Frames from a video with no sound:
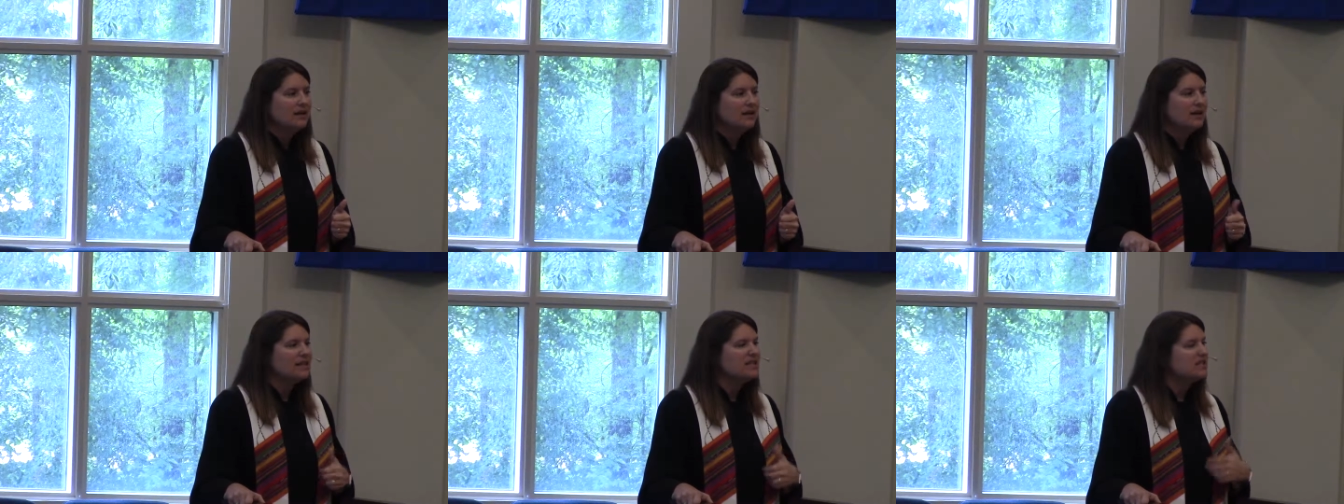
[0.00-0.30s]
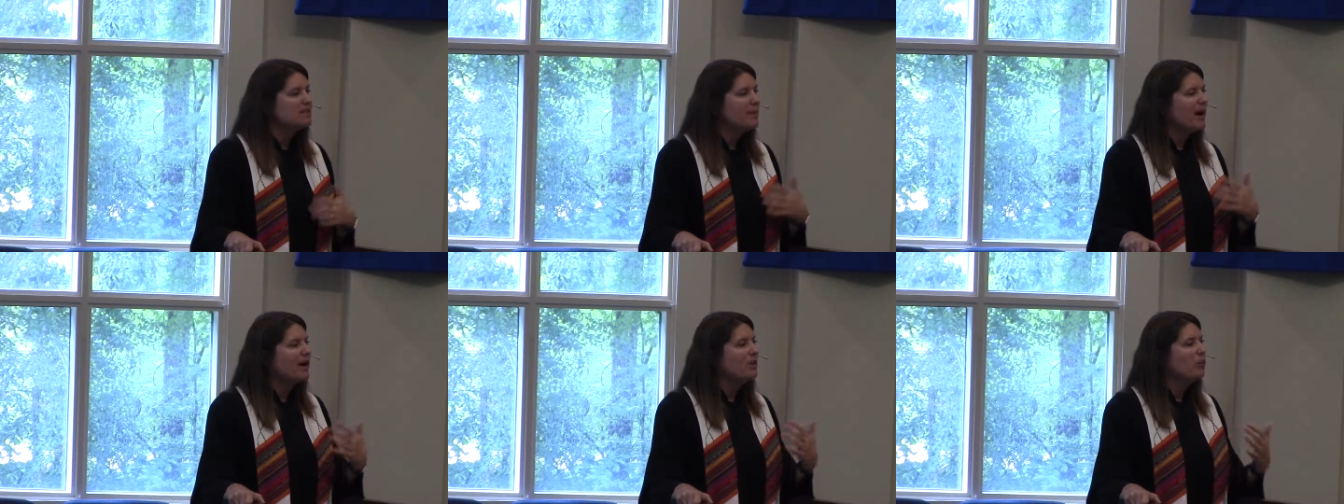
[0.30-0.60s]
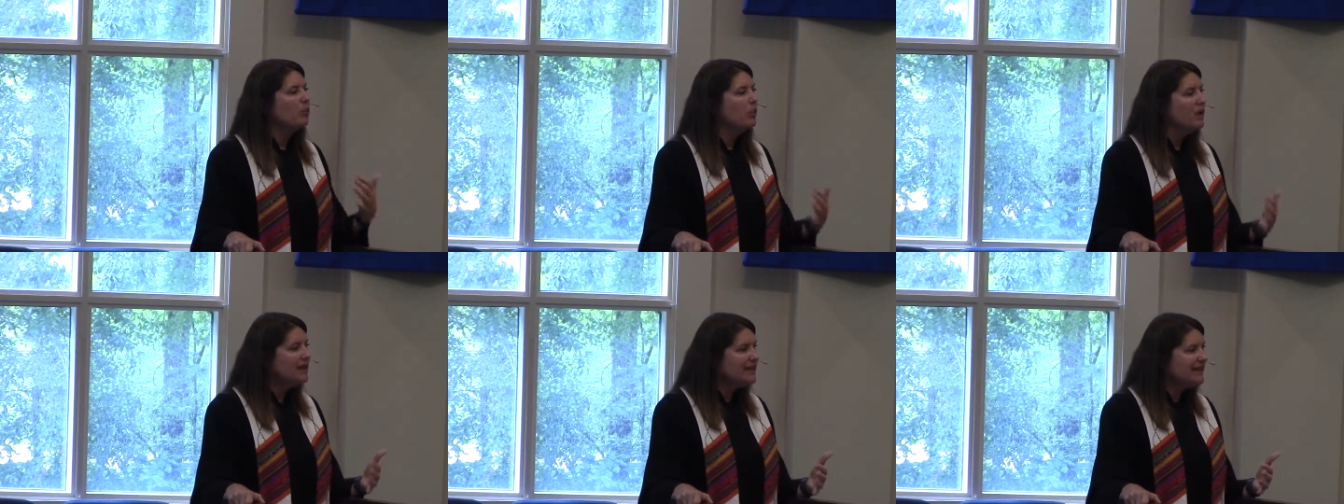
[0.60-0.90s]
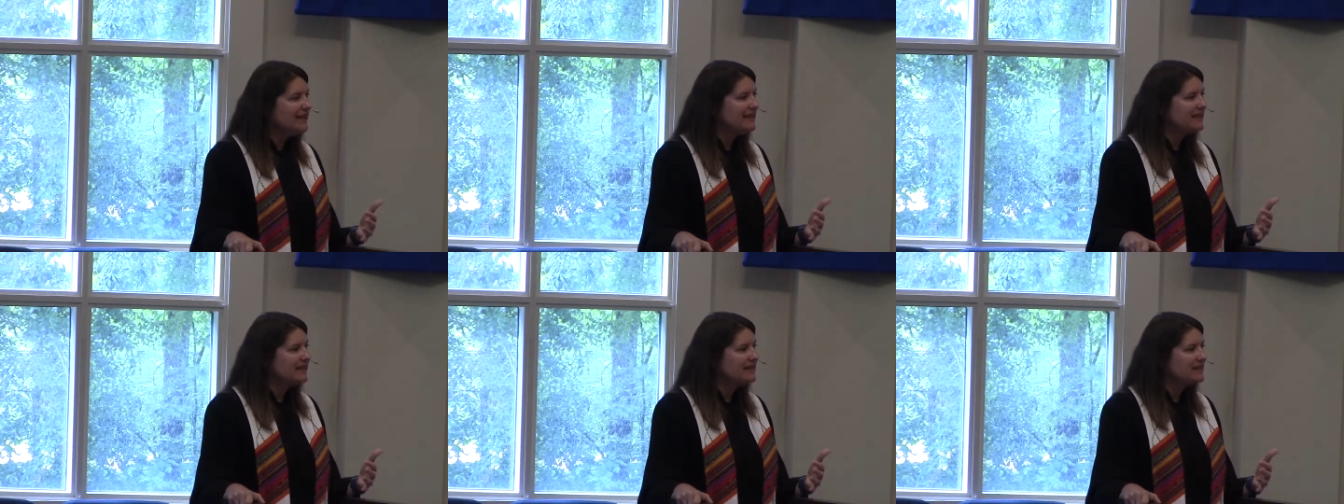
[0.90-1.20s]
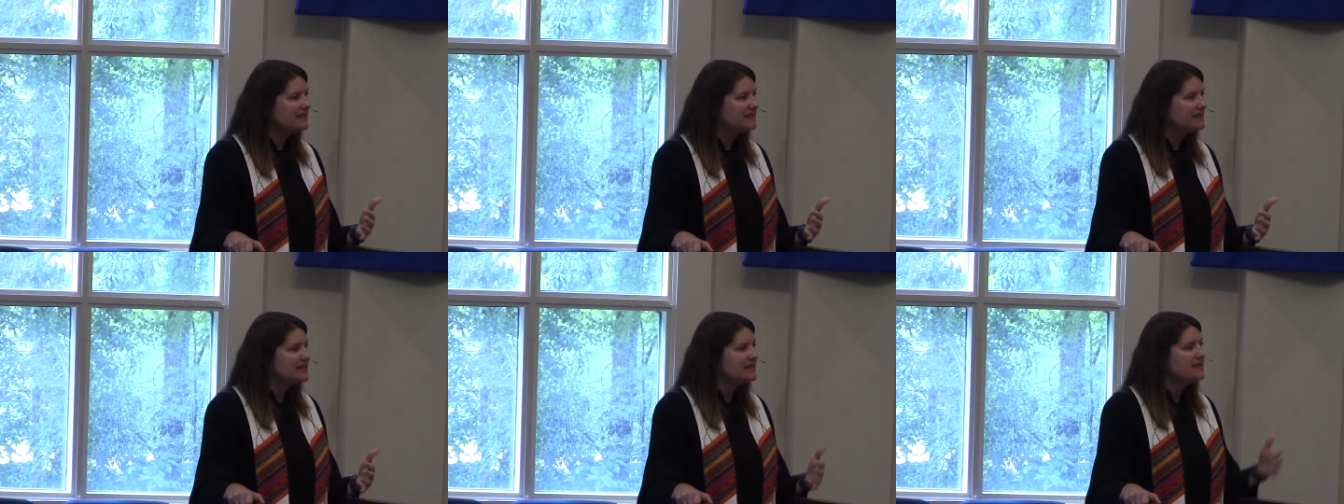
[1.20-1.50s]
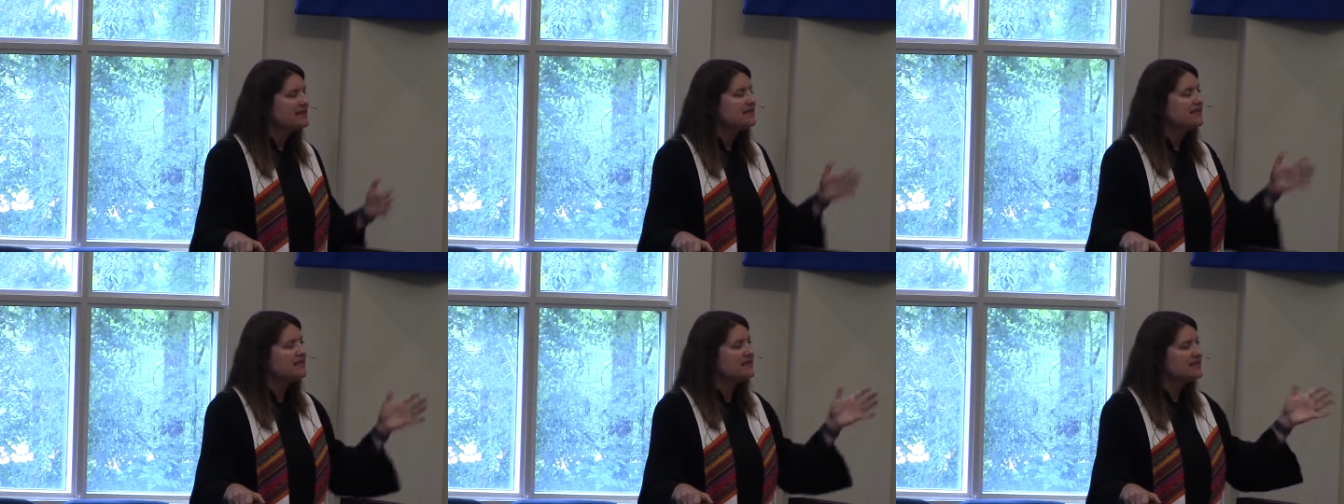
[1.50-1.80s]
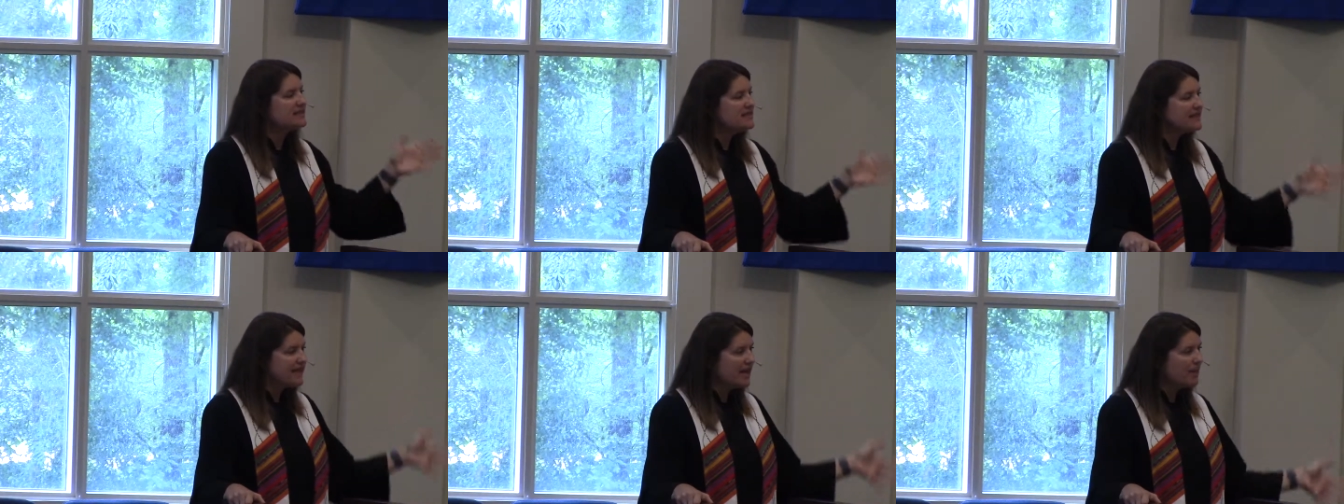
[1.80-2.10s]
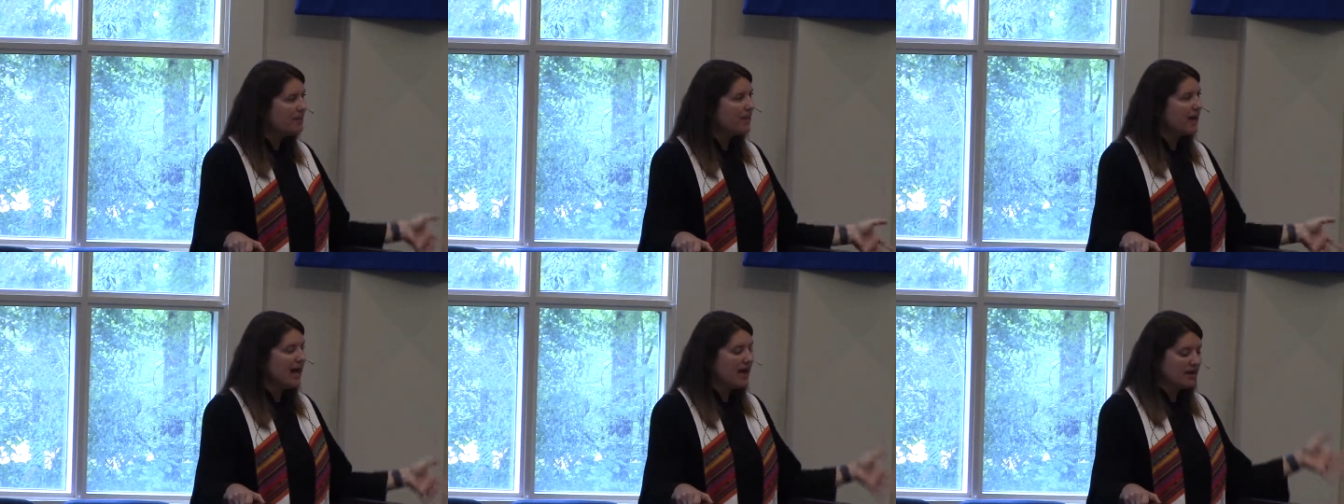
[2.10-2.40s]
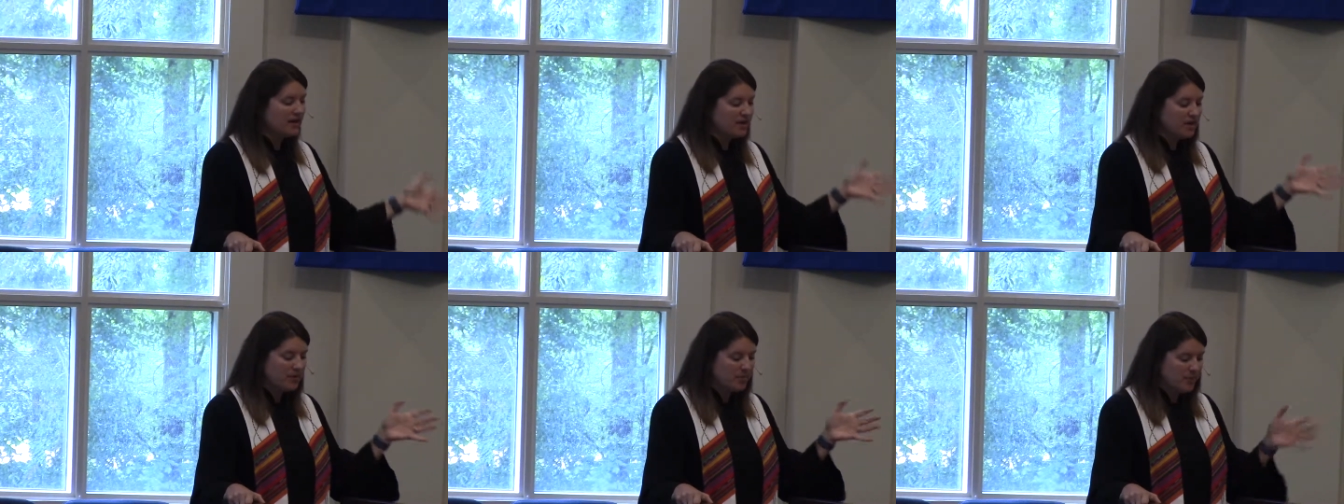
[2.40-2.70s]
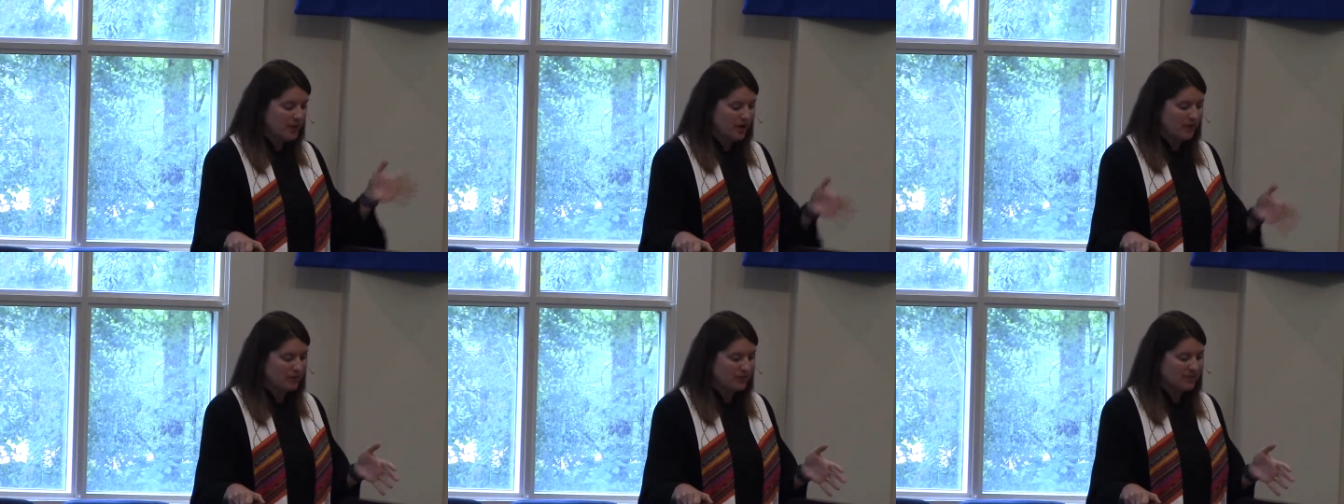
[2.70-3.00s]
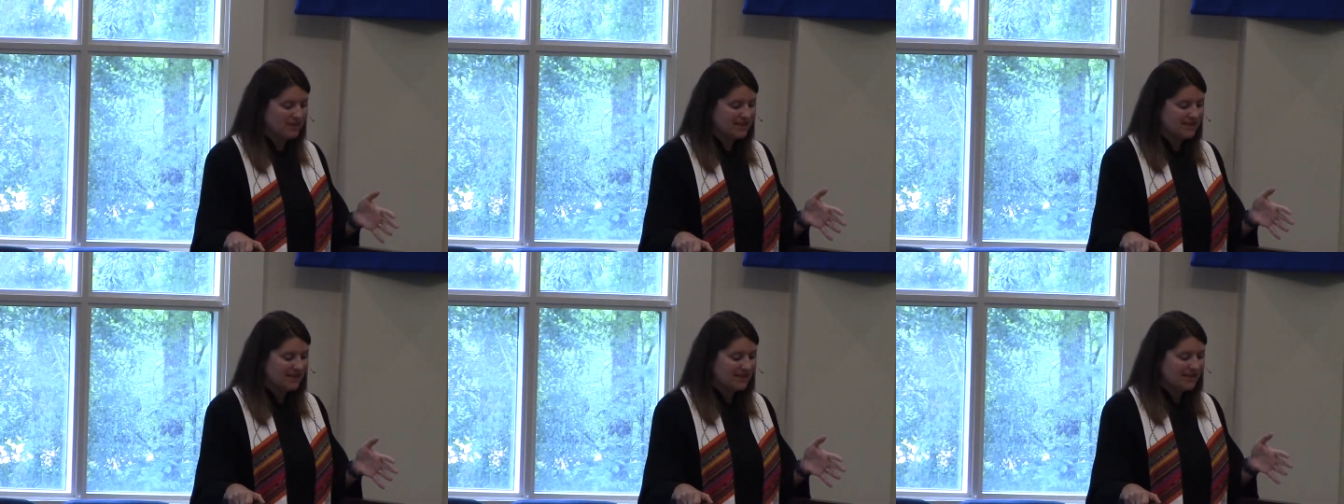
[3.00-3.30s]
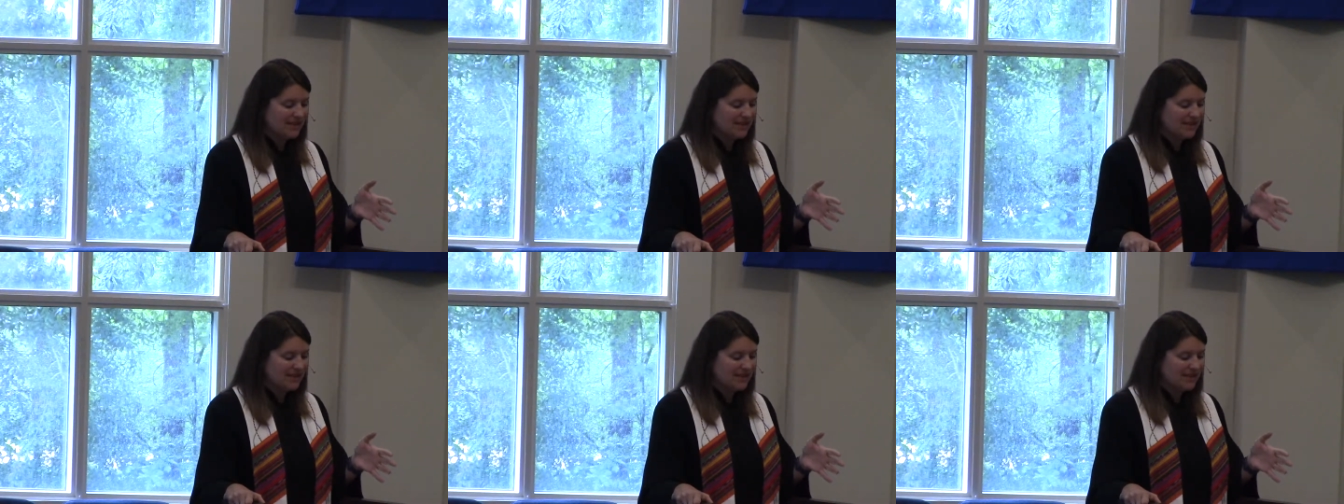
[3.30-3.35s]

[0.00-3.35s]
It's my willingness to step out of the boat